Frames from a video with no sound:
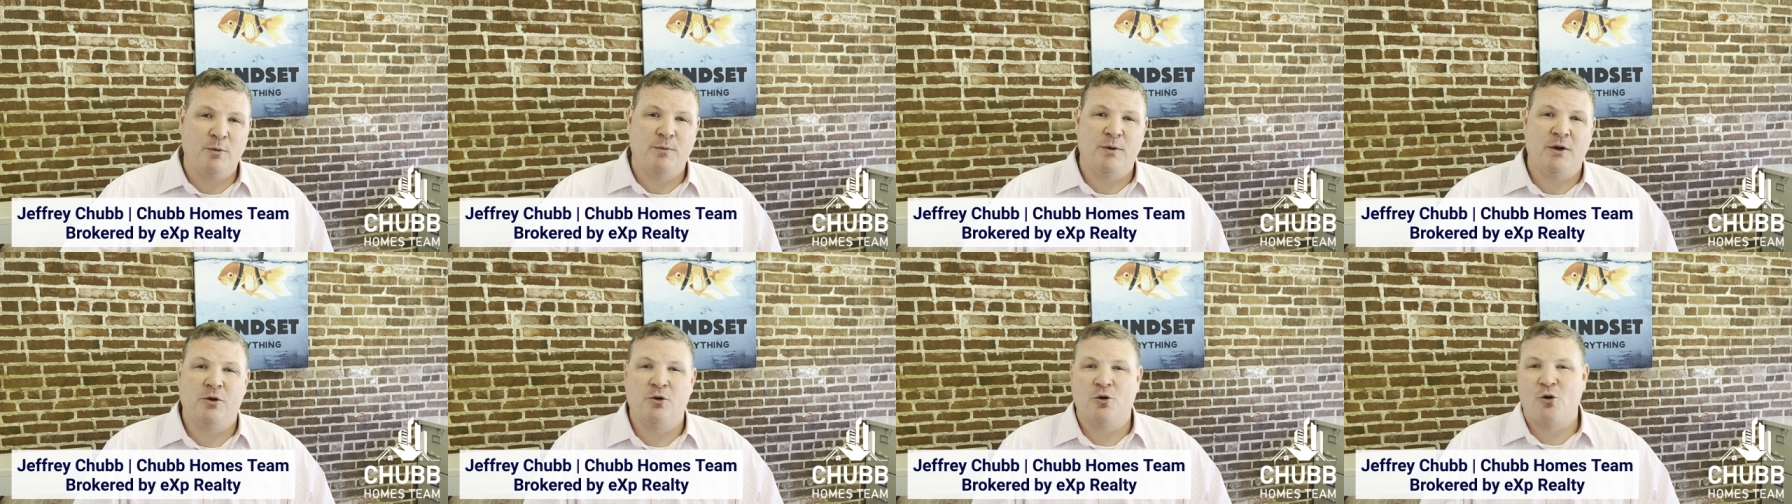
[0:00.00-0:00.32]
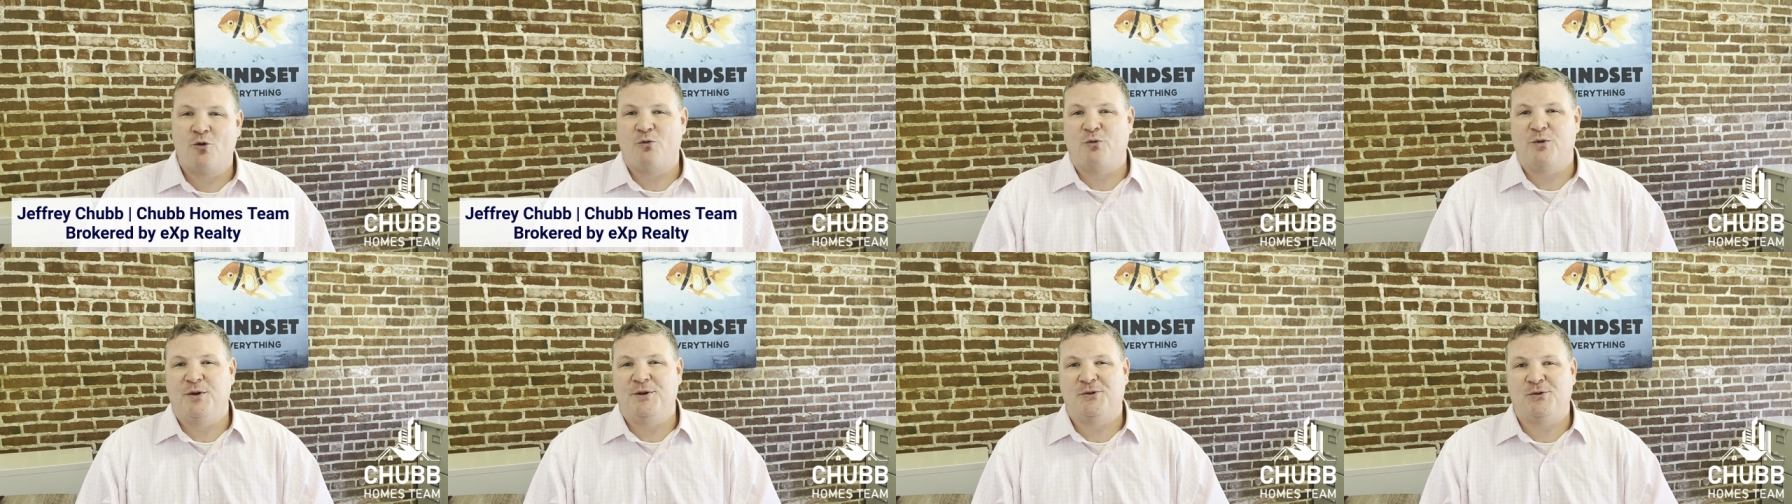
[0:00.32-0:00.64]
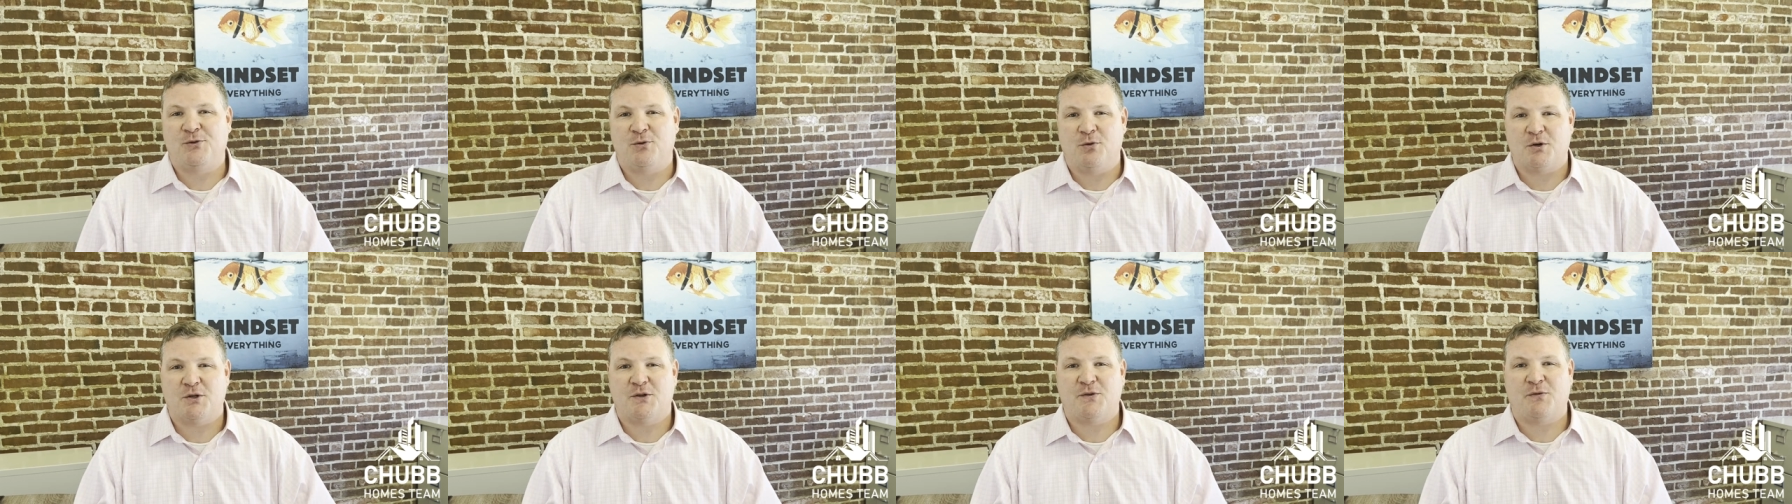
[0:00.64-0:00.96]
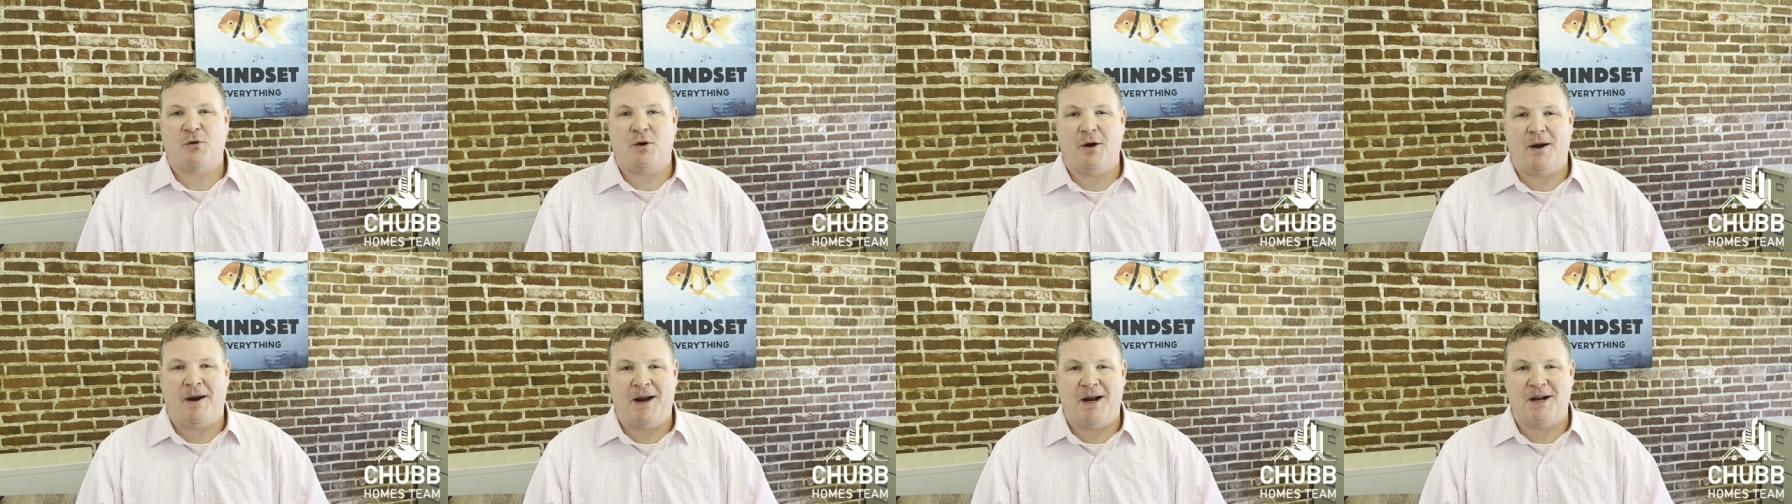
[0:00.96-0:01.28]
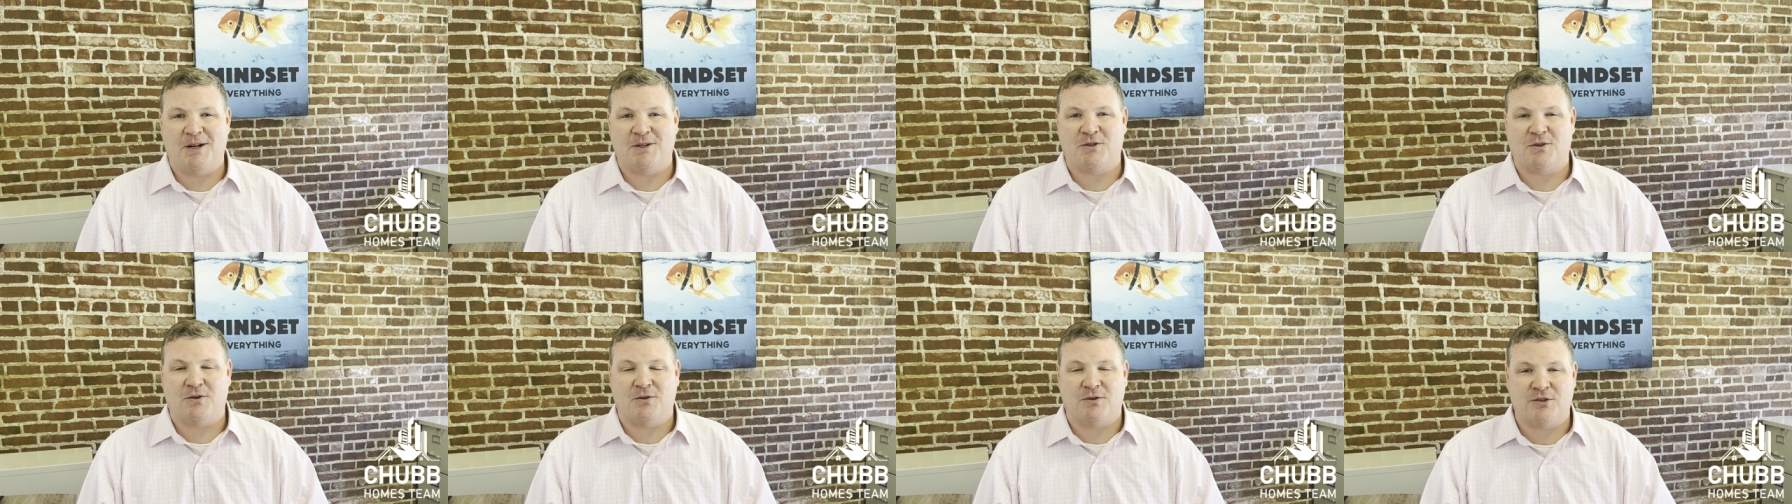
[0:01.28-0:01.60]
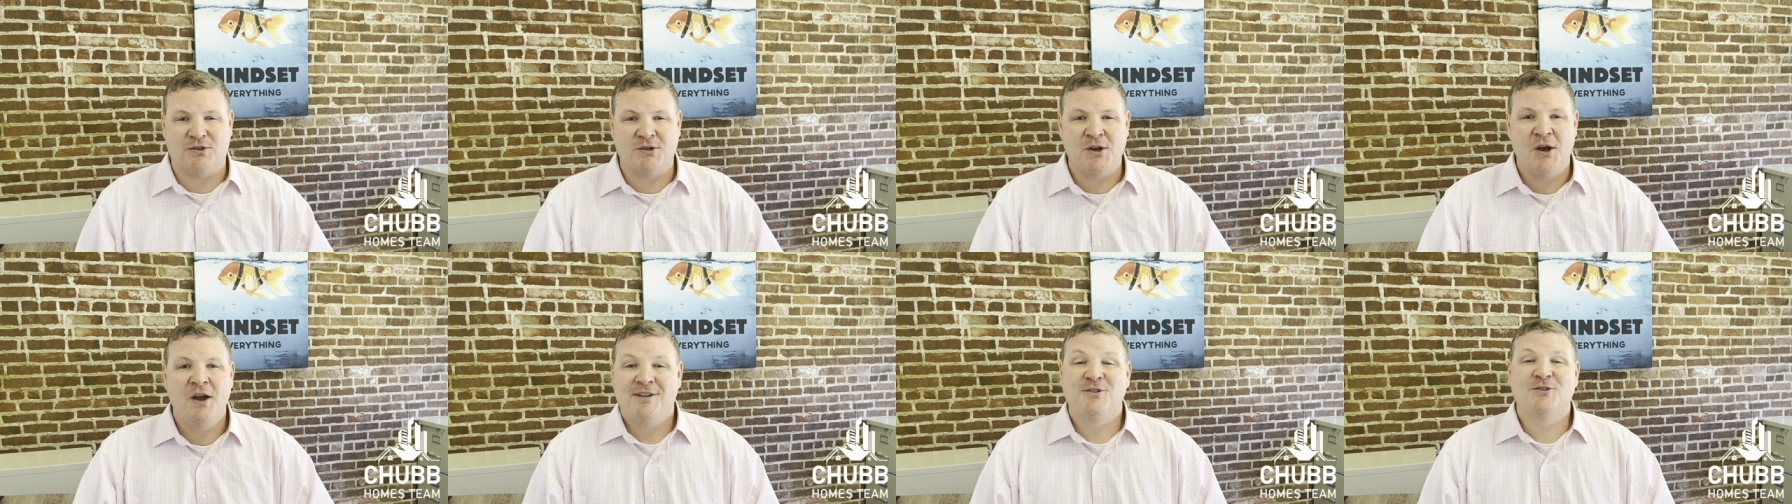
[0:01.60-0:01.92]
to be your resource for answers.